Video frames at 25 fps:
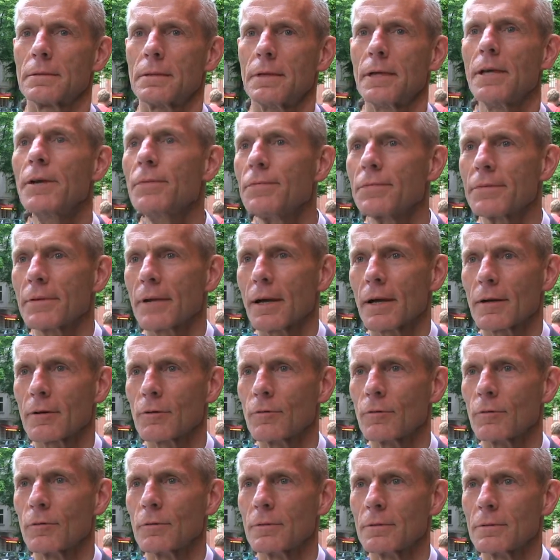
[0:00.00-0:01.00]
if they are
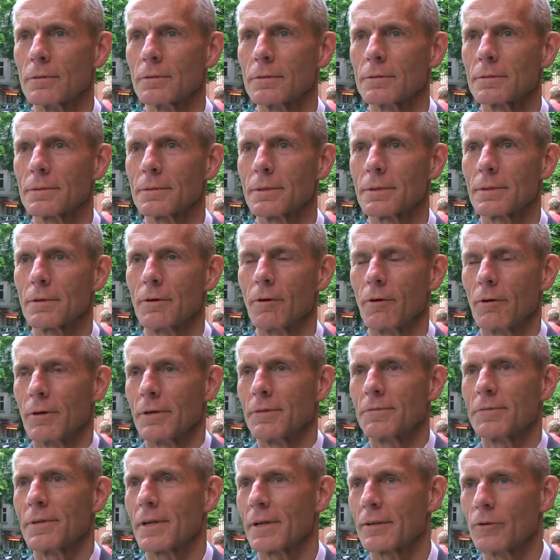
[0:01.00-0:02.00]
going, or
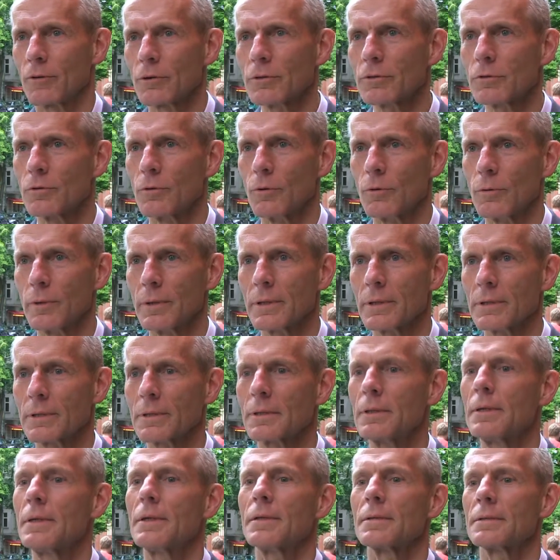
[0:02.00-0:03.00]
if they are not going,
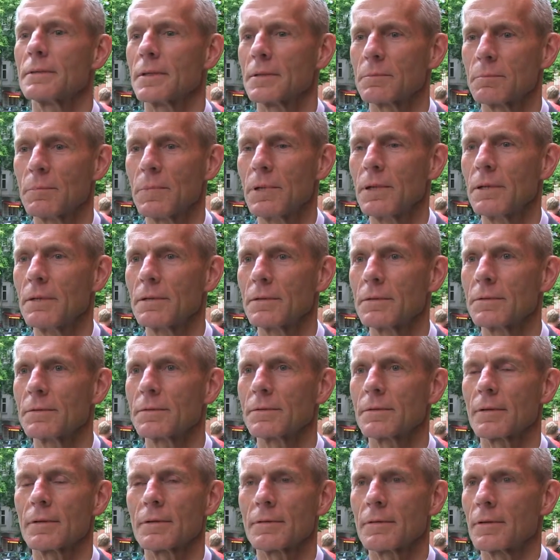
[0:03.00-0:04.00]
that
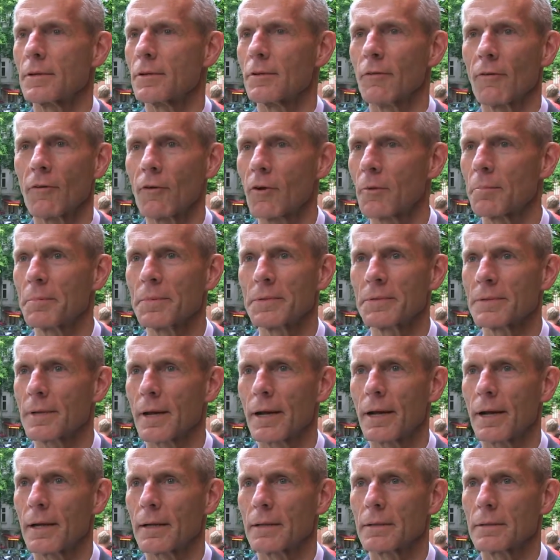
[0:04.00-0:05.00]
means the developments
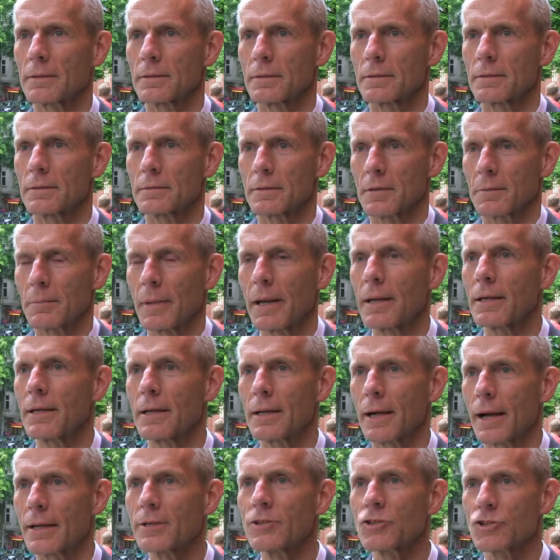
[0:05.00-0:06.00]
are
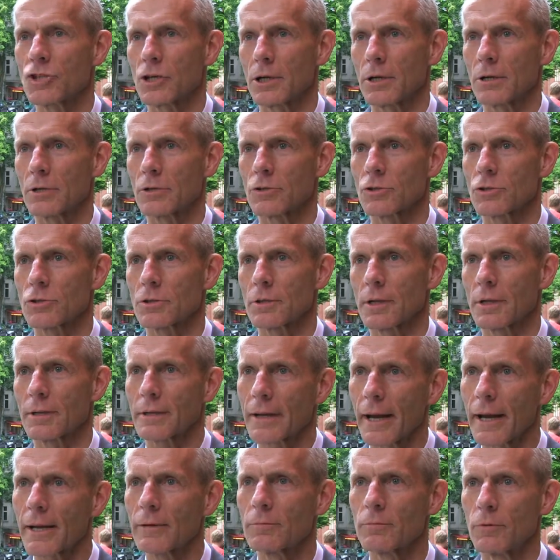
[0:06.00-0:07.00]
remaining unchanged. And
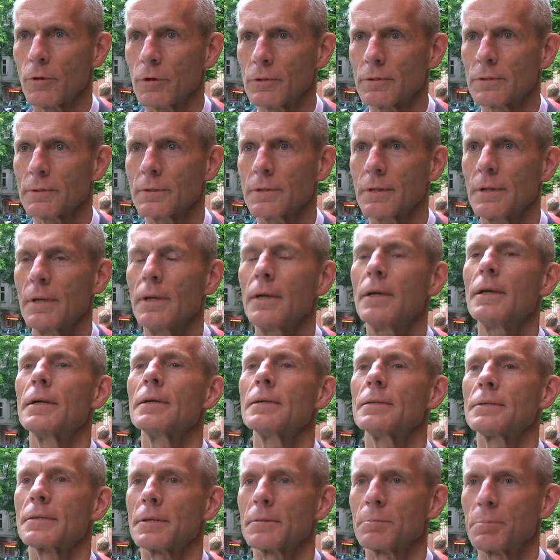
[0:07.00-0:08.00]
I want
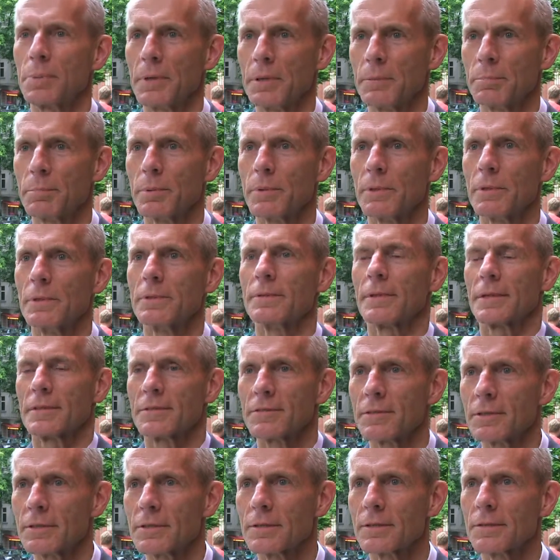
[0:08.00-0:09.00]
that people, that
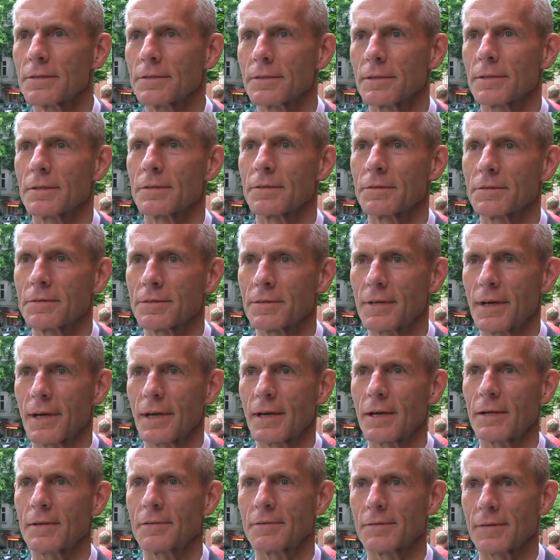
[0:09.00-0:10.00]
citizens
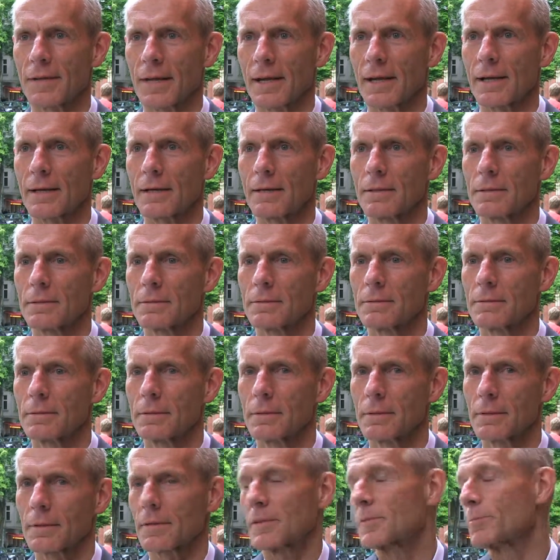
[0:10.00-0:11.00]
take their
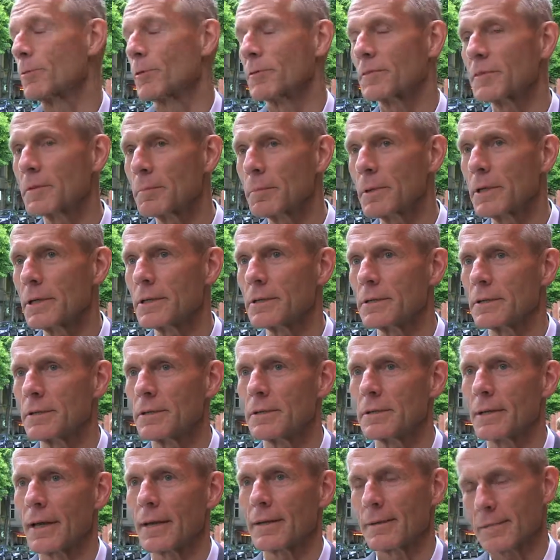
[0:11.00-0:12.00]

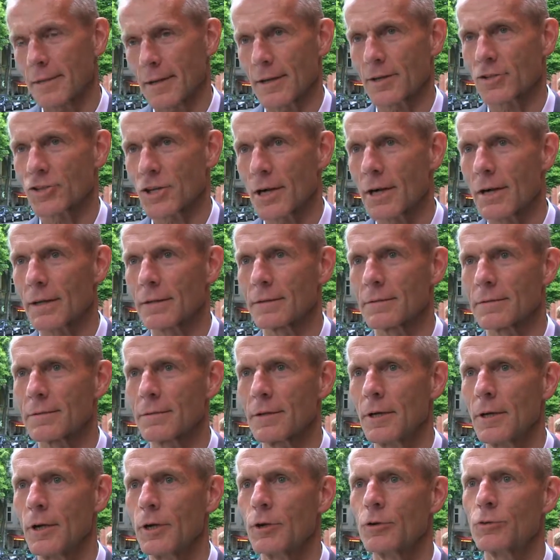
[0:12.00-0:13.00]
responsibility and their chance
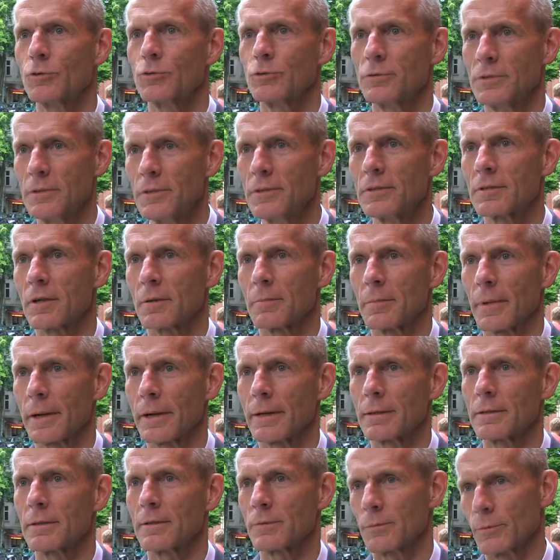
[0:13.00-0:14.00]
to
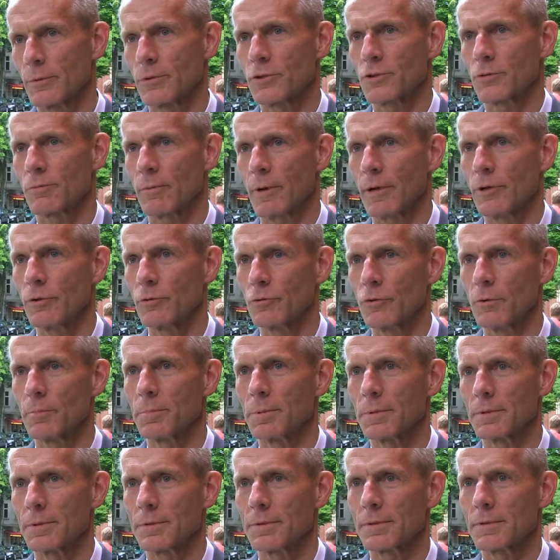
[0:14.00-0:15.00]
determine in which way Europe
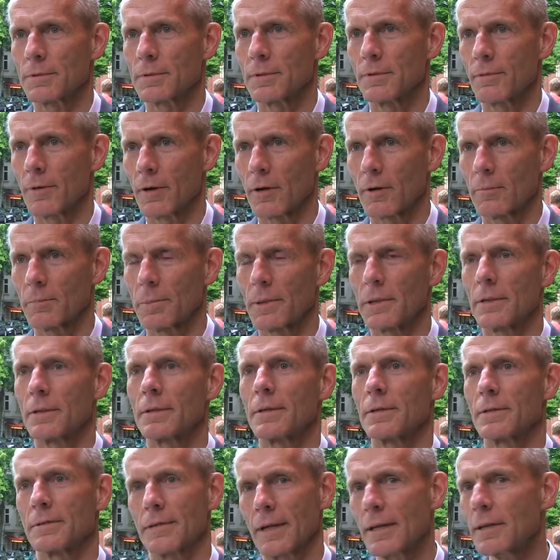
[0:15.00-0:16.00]
is developing.
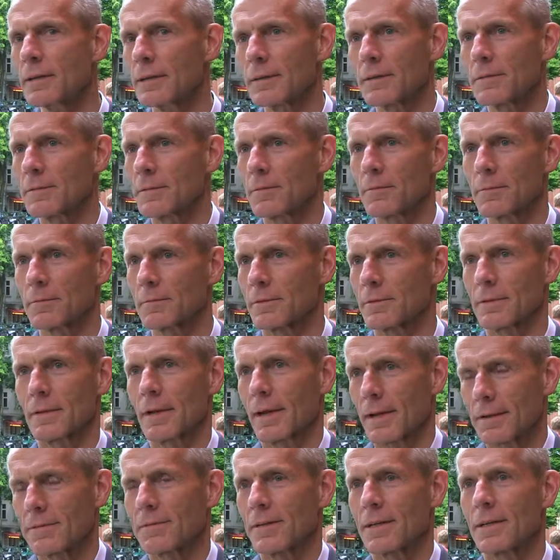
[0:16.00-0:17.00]
And that is,
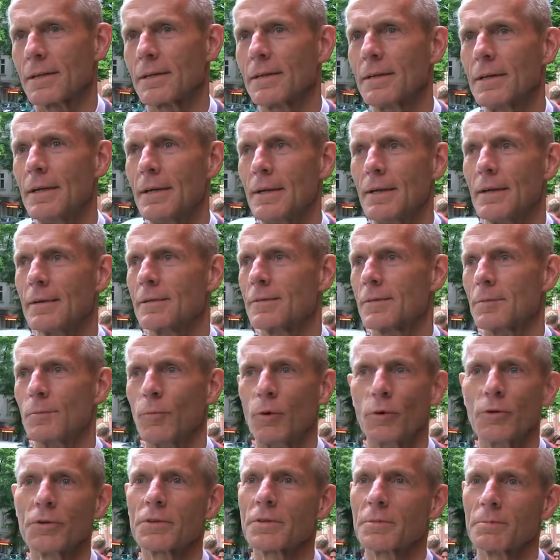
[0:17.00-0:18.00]
I think, the
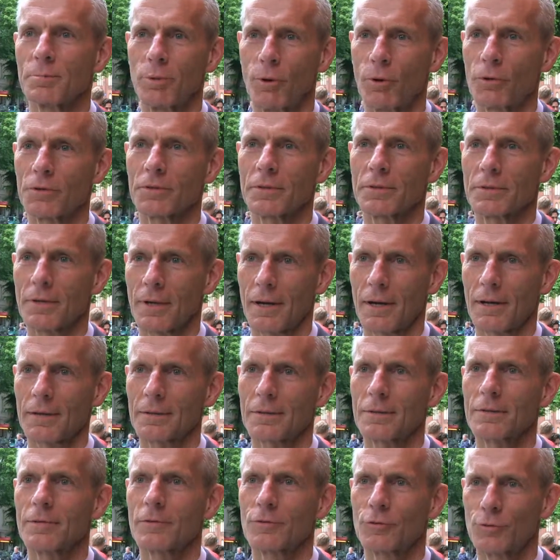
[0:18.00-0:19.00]
most important
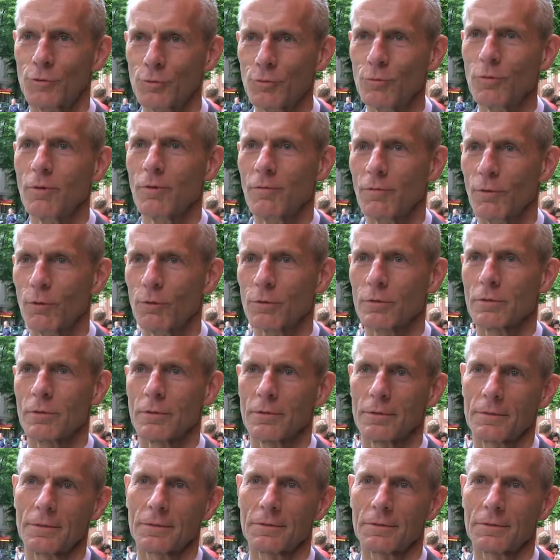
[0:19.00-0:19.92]
task to vote on the